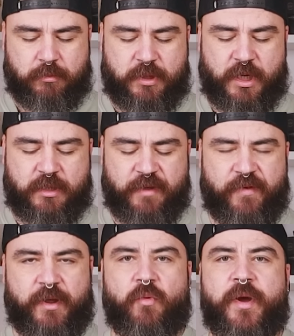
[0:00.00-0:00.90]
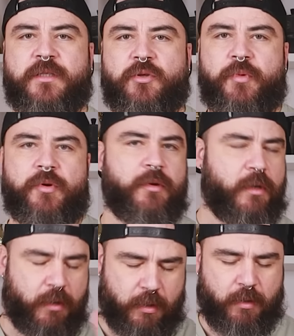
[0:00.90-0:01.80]
6 different ways to brew
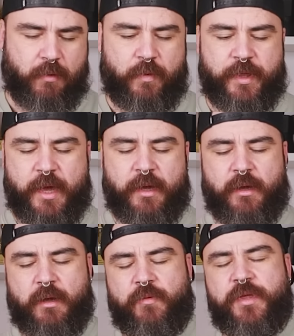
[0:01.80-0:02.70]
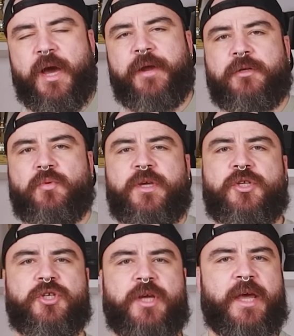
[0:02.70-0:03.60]
with the Hario
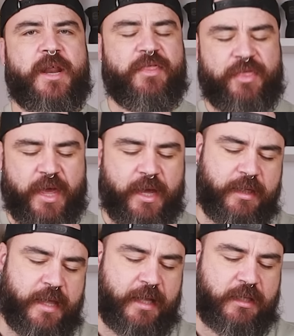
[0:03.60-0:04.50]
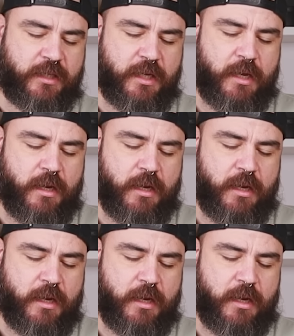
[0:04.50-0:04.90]
Switch, and I think that